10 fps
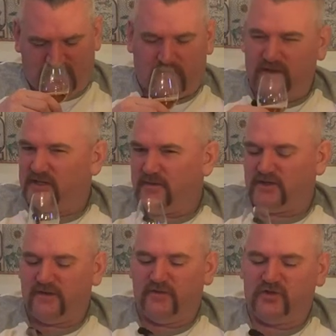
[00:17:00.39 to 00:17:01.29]
I wouldn't see much
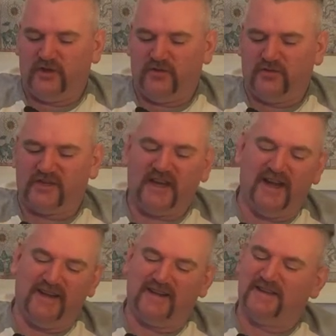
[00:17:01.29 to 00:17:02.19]
difference in the nose.
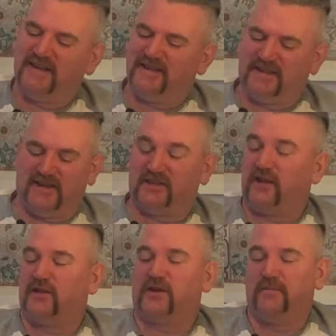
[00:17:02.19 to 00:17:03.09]
Again, it's a
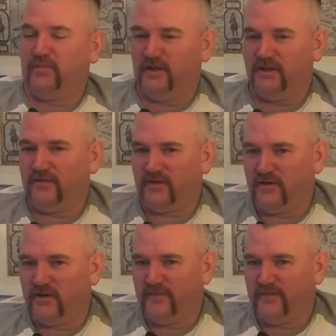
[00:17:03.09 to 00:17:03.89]
completely different